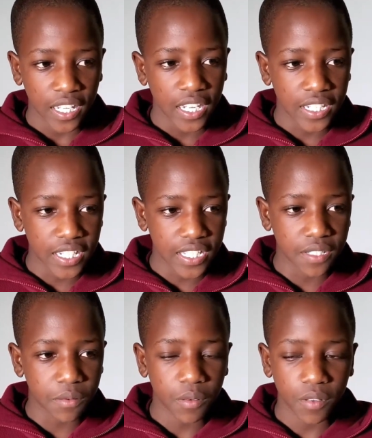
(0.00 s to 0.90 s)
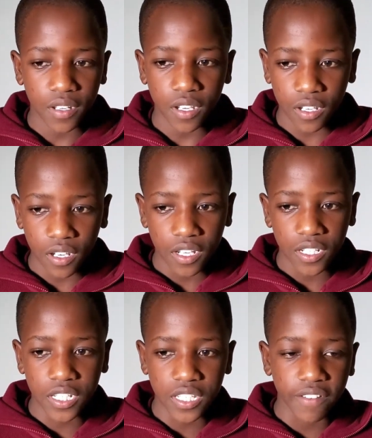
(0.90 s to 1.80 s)
It is,
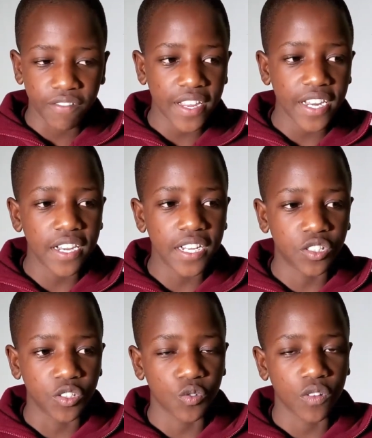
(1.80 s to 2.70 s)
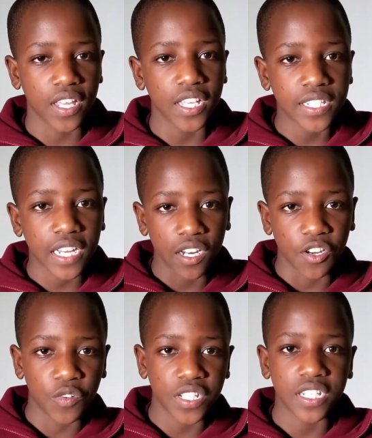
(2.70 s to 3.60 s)
it is divided into two, the eastern and
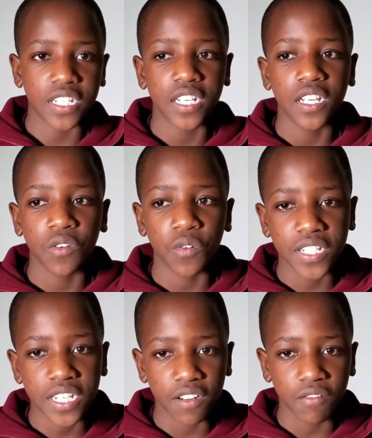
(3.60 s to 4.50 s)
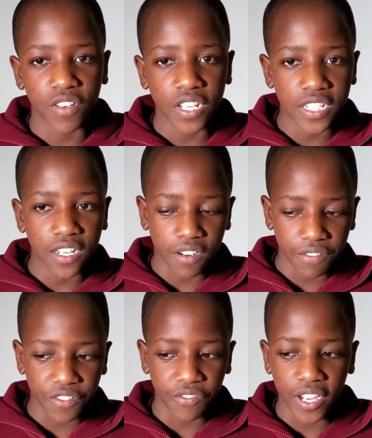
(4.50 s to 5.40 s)
west, western is
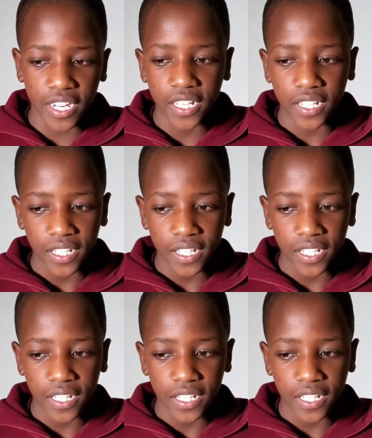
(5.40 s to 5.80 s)
Rift Valley.